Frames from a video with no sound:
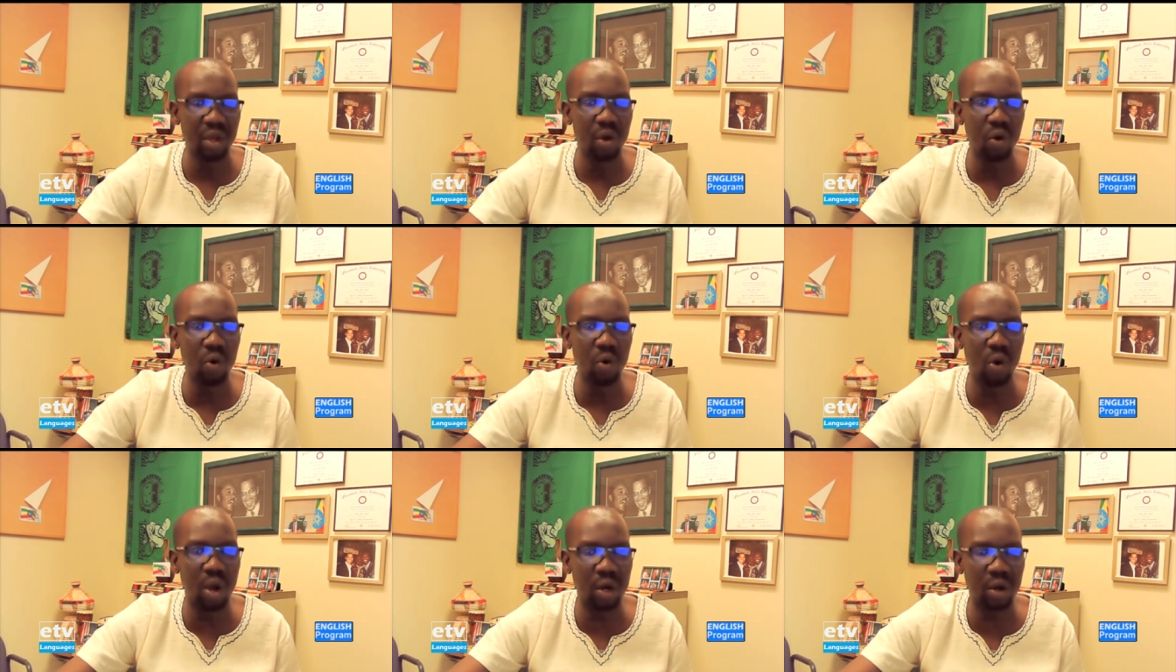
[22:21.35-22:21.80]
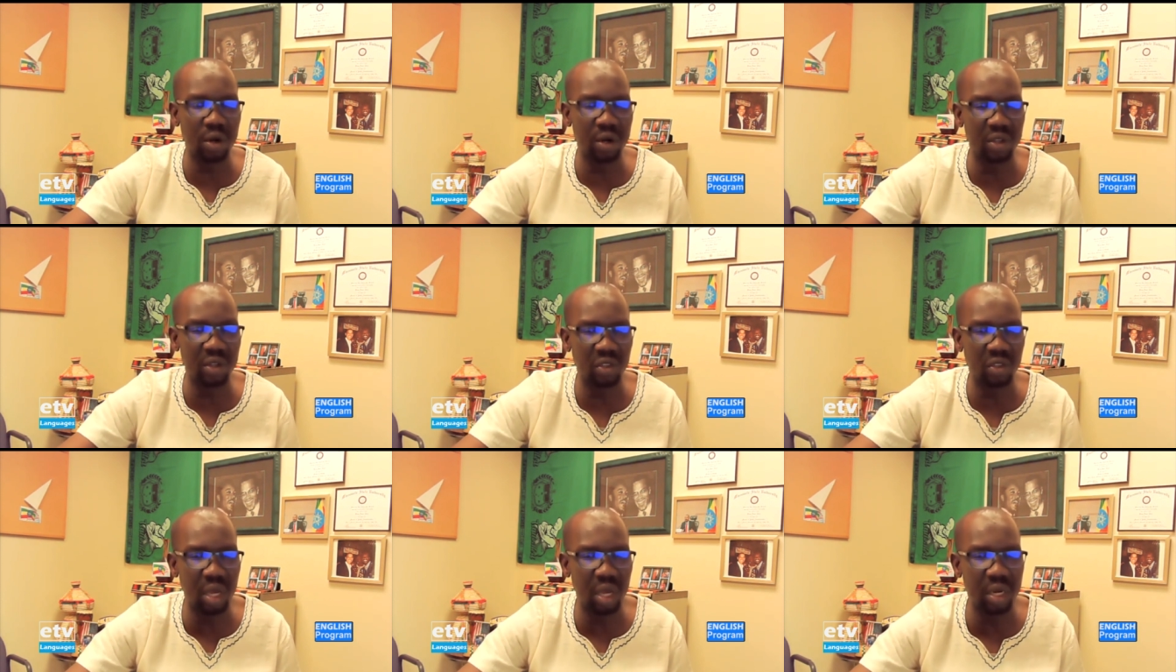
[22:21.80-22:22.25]
who are
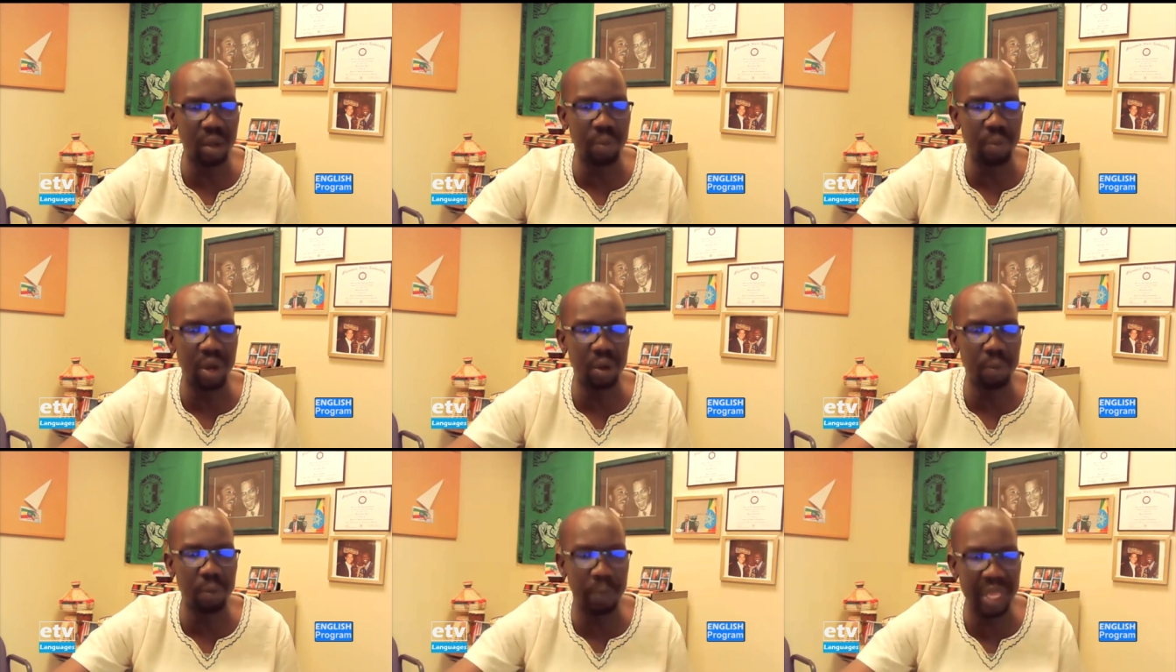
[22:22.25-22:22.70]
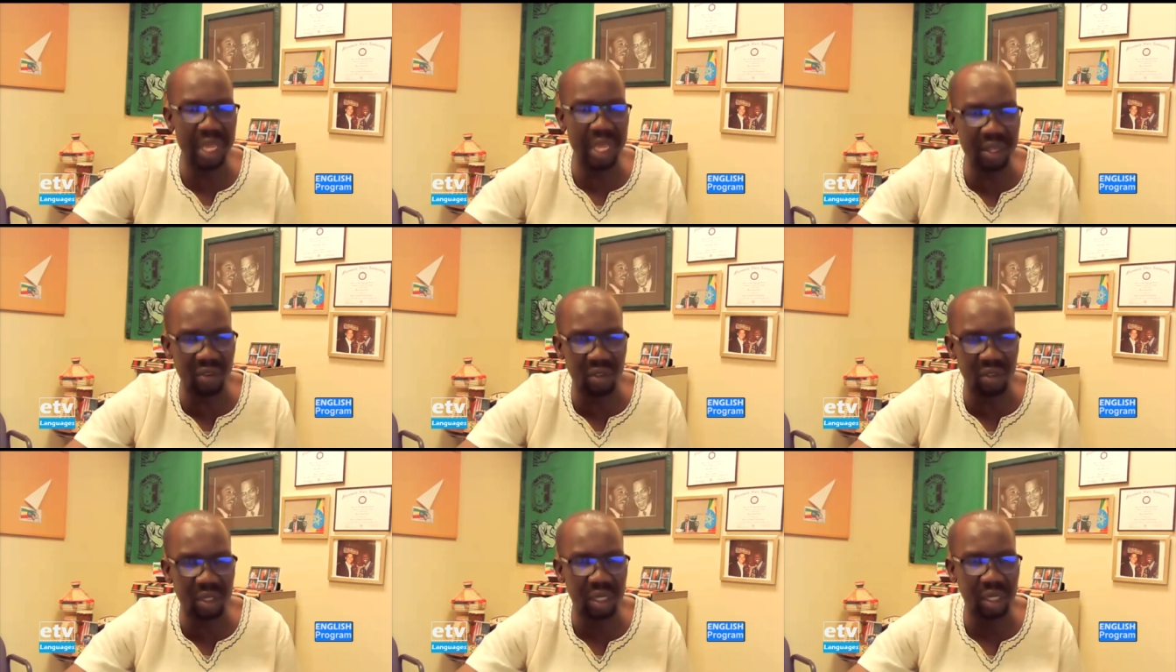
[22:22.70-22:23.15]
concerned about
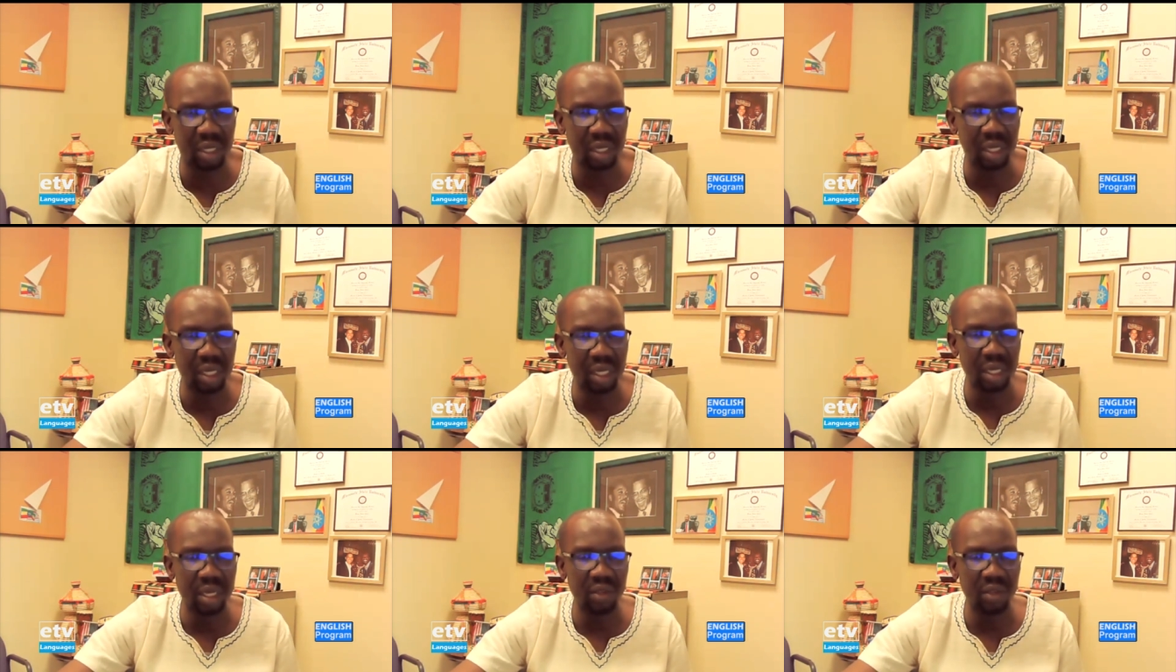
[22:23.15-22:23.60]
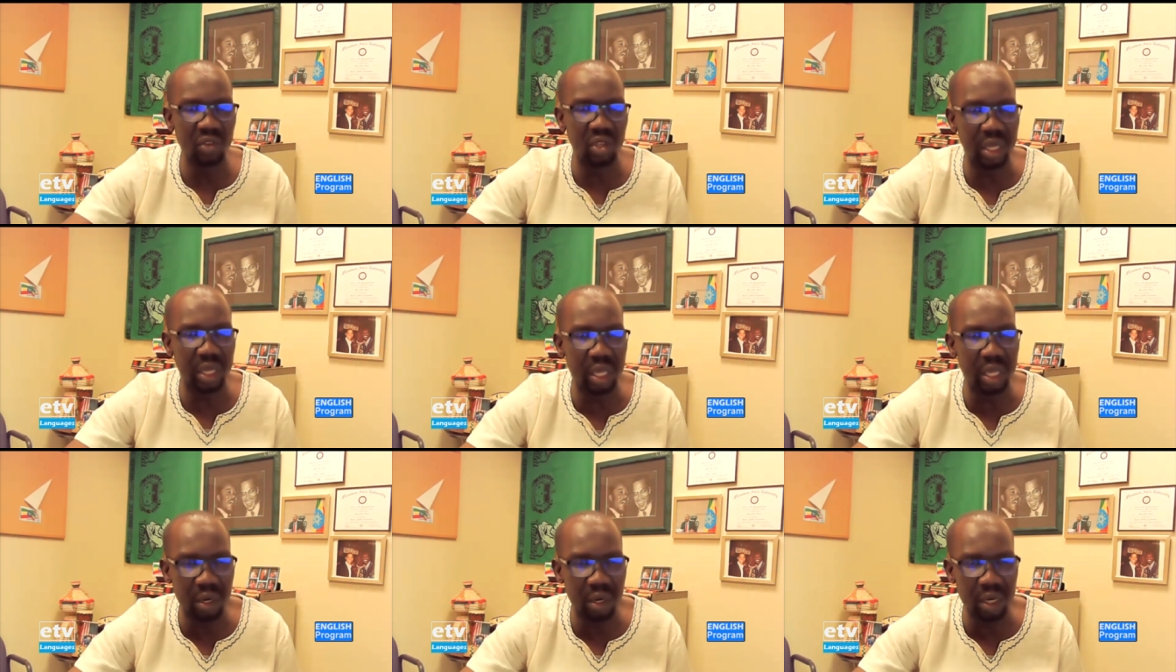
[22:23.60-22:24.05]
peace,
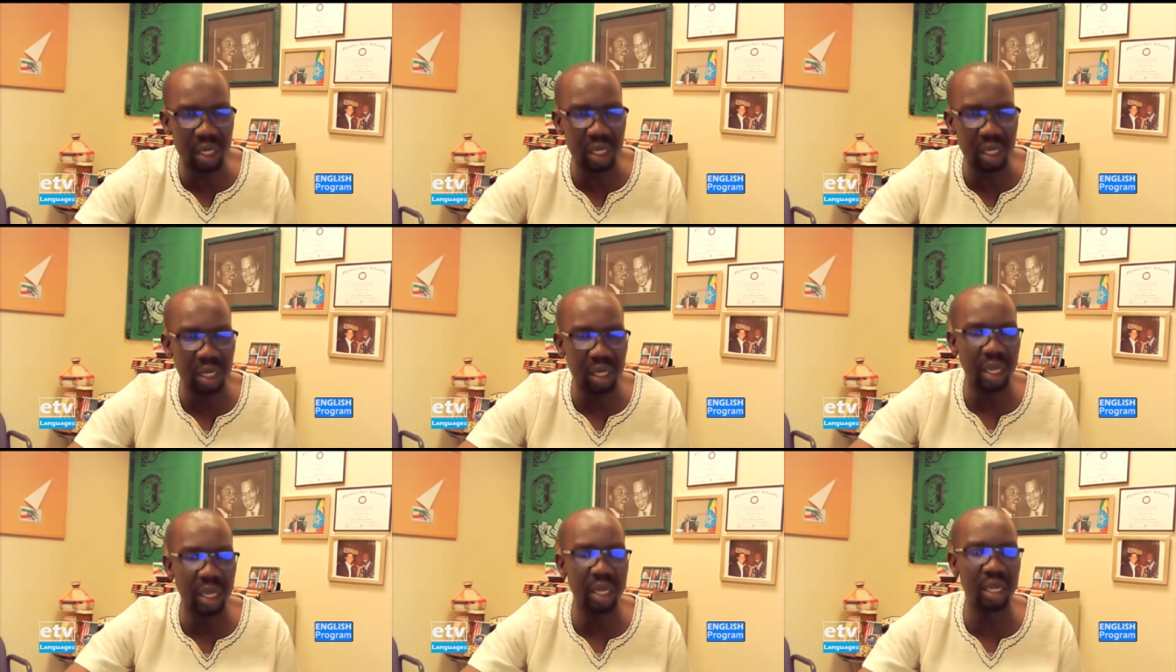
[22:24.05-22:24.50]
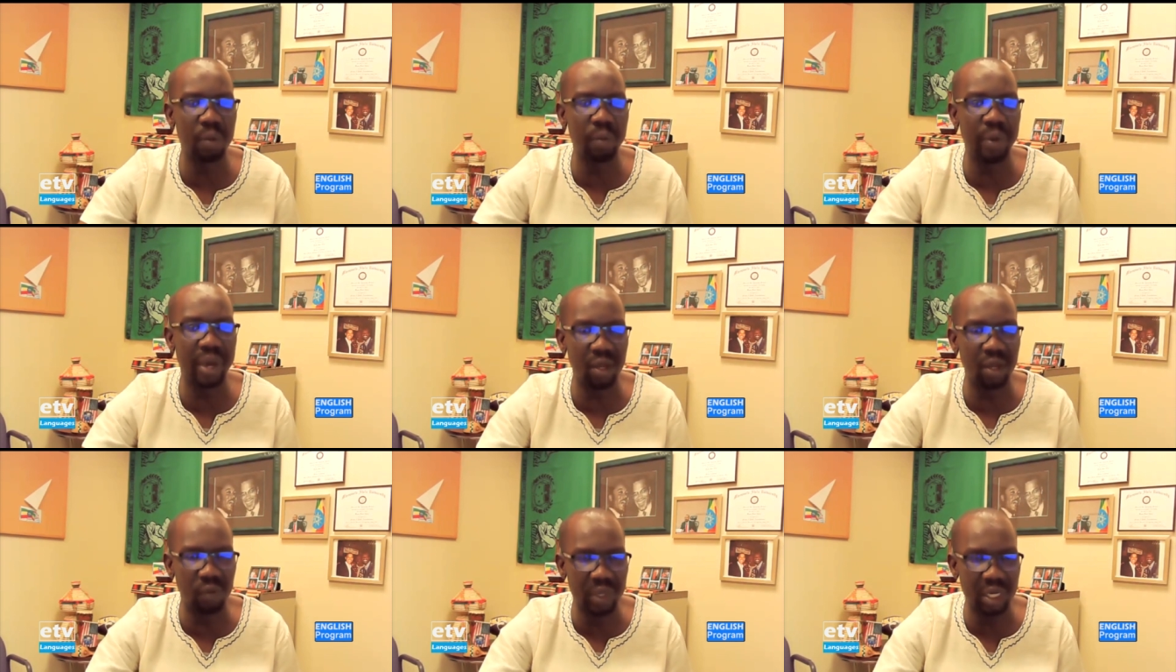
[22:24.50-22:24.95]
security, and
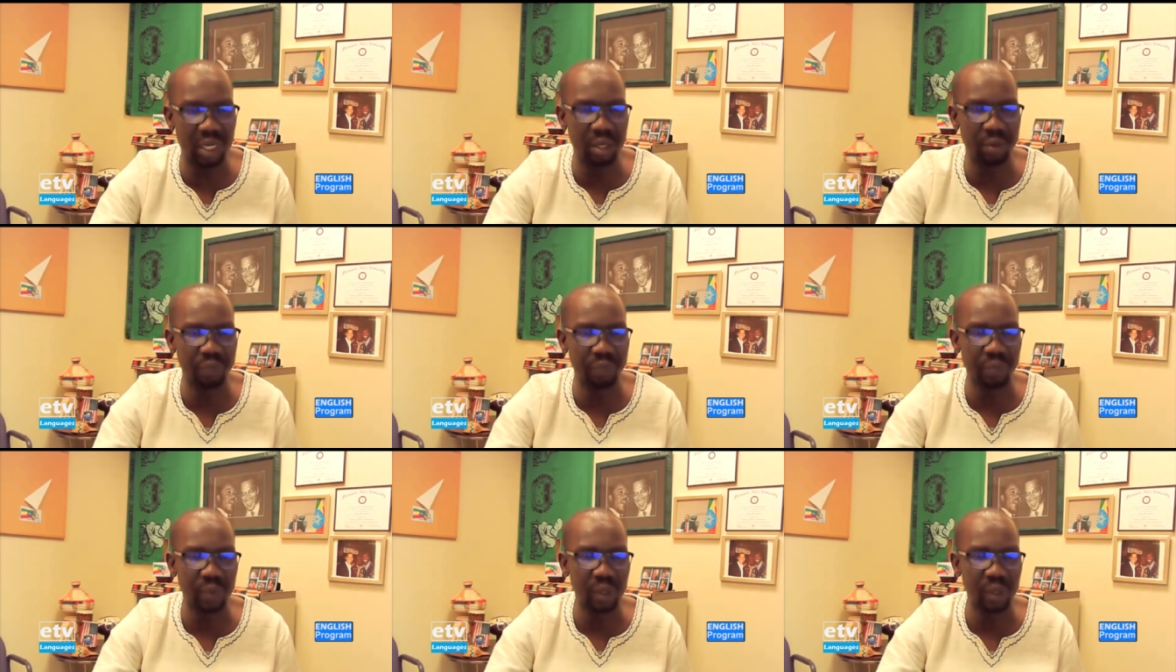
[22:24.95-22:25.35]
development.